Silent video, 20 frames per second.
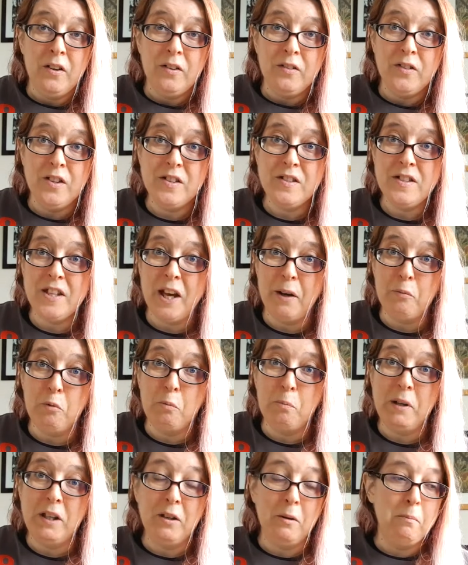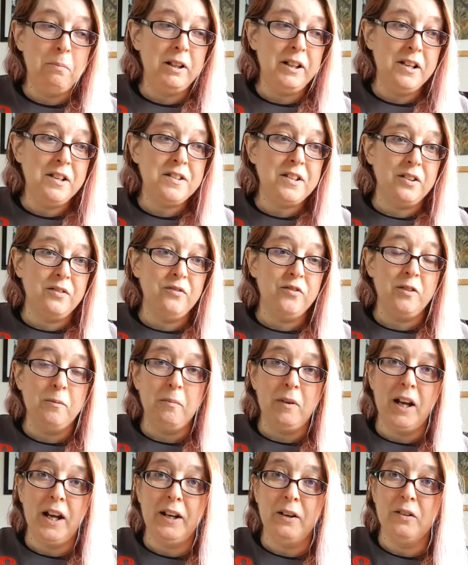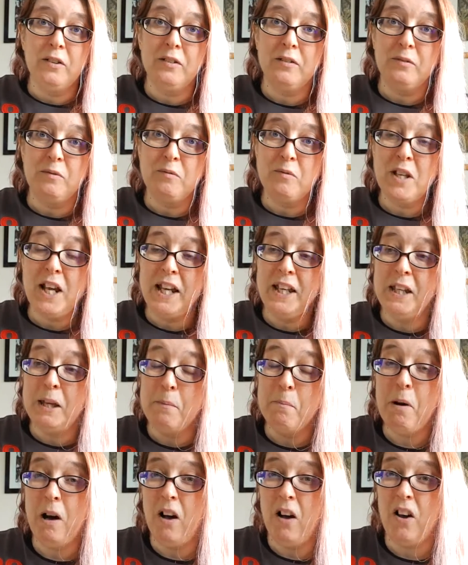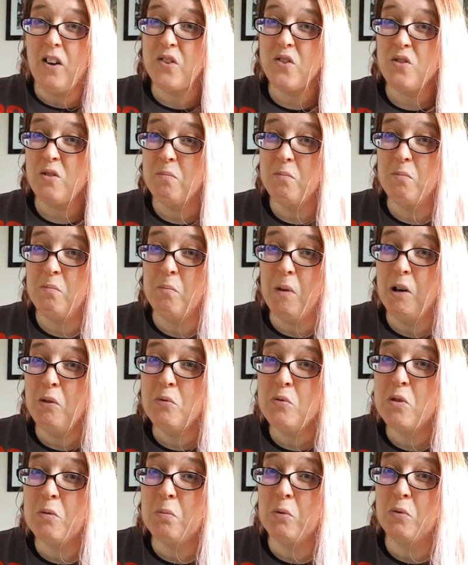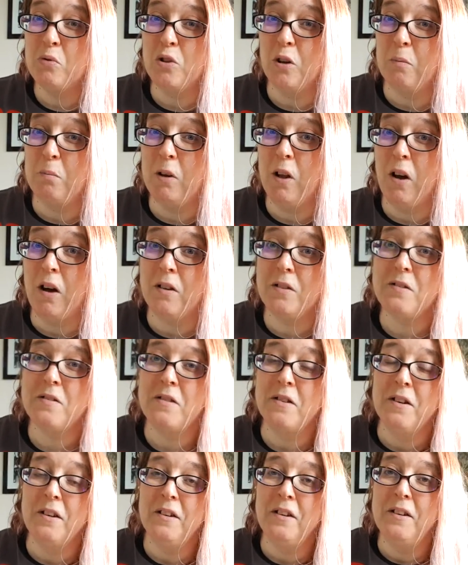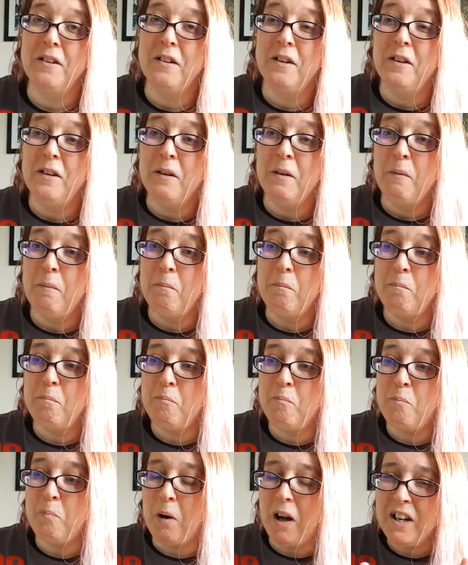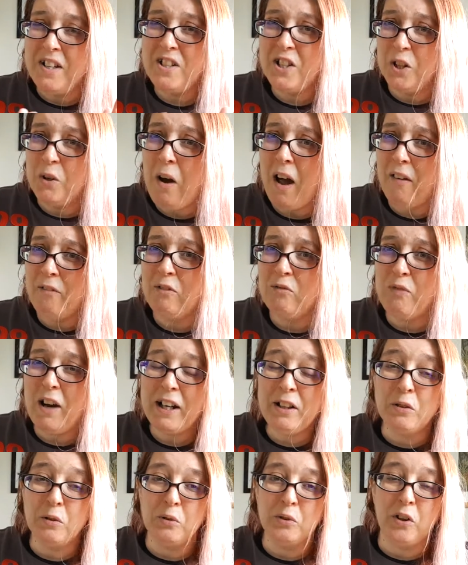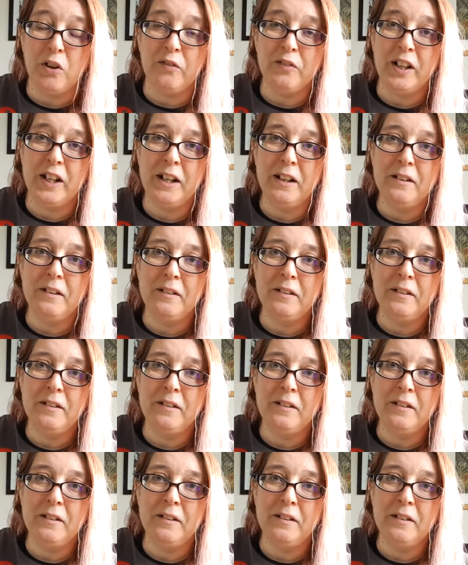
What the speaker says: the set will be completed from like taking parts from multiple job lots. But I do have a record of it.